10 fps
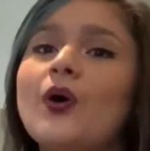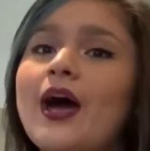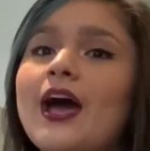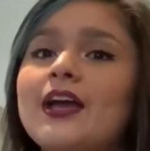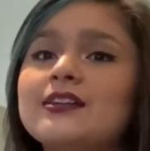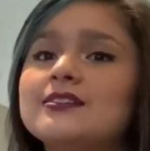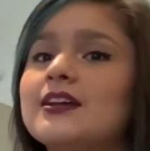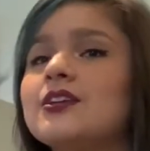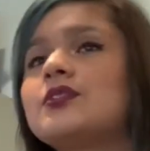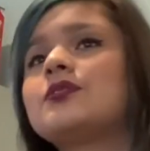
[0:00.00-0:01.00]
I
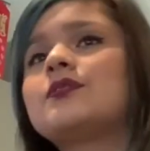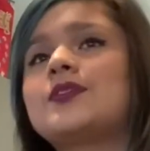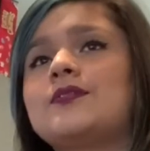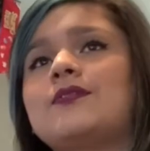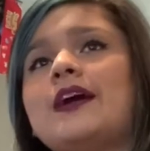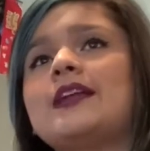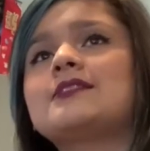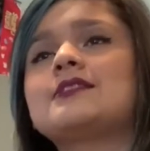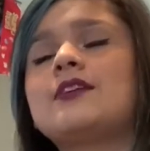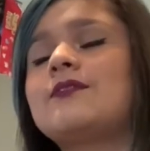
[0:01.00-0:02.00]
decided to do the Fun Friday stuff,